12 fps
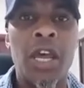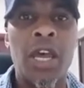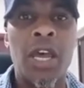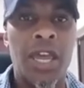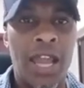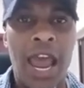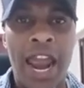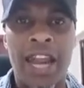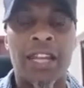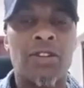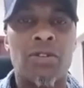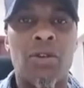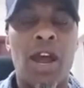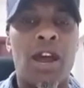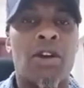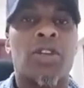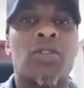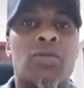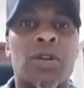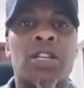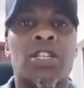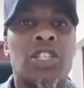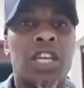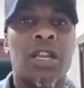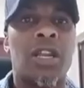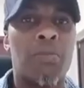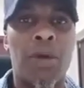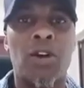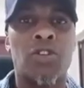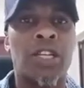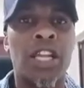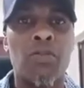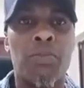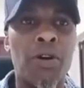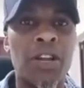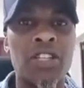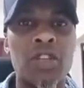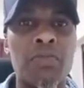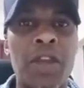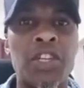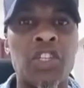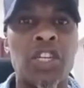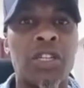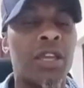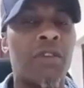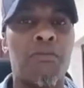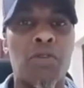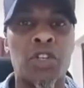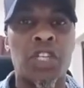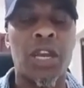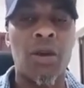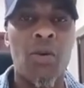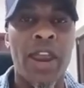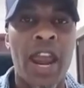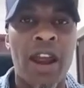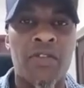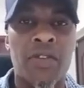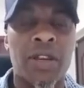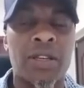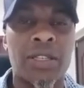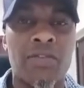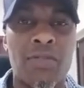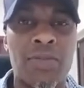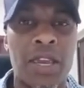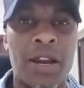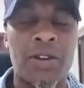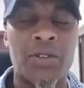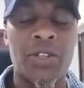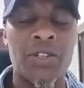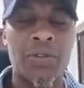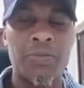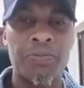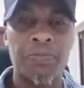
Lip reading: And I know how it works in and about. Little pockets in Beijing, they are pushing away Africans from their houses.